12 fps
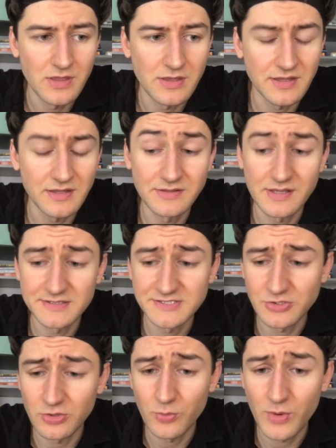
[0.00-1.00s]
index
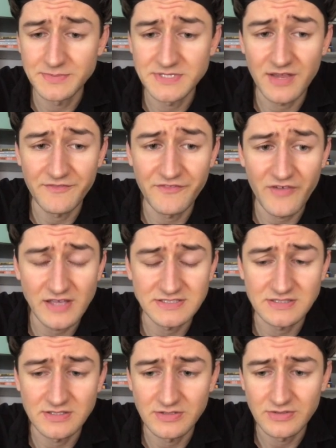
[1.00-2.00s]
your website faster.